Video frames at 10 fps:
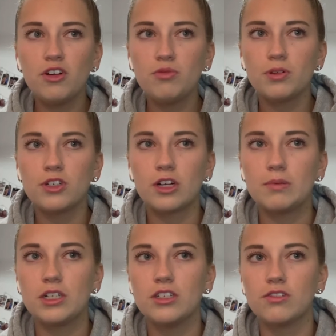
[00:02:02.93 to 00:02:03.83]
of
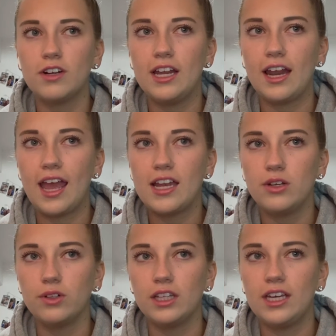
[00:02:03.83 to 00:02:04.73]
prescriptions written
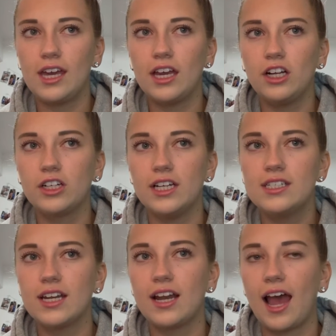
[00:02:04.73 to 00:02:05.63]
annually
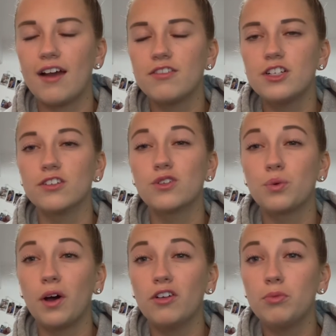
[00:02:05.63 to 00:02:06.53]
increased at an average of
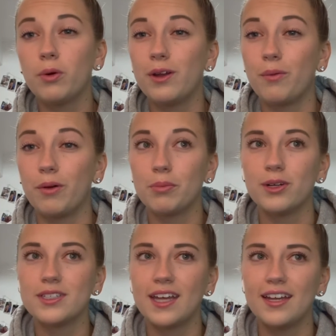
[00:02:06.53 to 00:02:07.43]

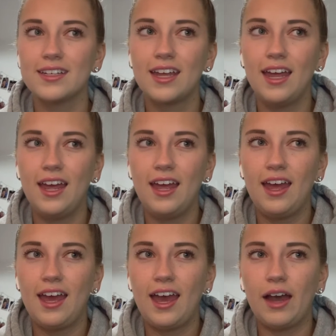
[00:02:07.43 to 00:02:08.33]
12.1%.
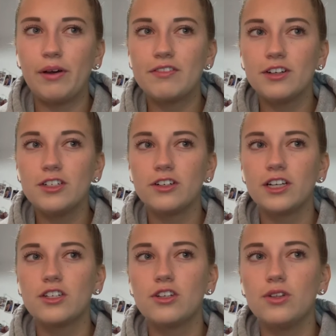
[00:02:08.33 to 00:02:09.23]
However,
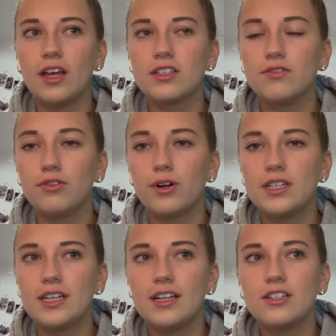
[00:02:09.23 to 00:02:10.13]
during
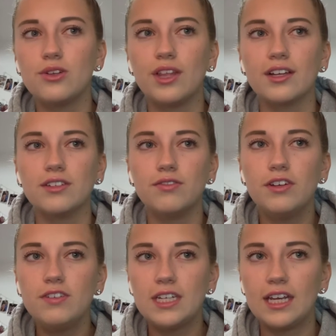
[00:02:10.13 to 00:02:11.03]
2014 and
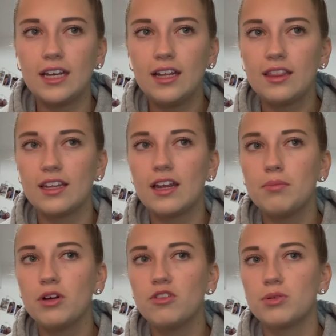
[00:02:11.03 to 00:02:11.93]
2015, the
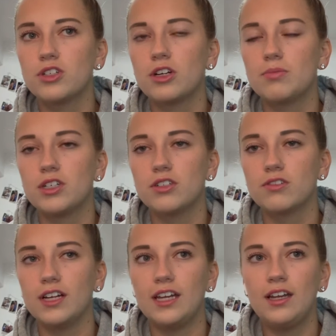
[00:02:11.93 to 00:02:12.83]
number of prescriptions
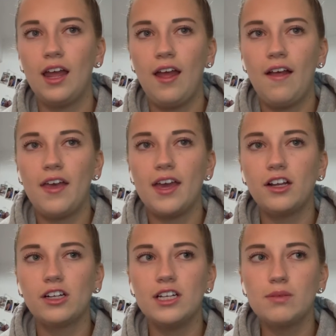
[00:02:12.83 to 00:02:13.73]
written
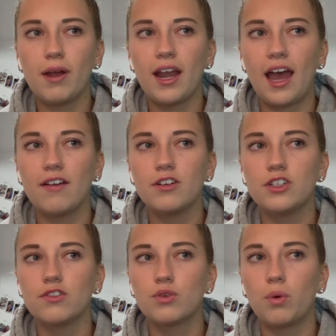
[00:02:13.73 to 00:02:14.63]
increased by an average
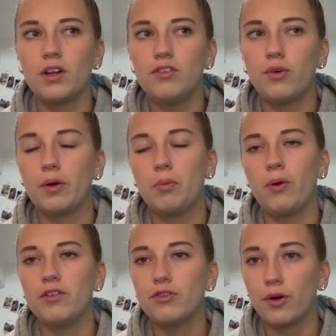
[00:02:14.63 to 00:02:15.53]
of
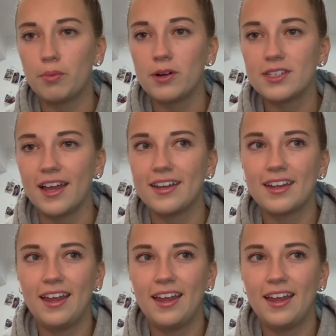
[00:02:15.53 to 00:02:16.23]
24.4%.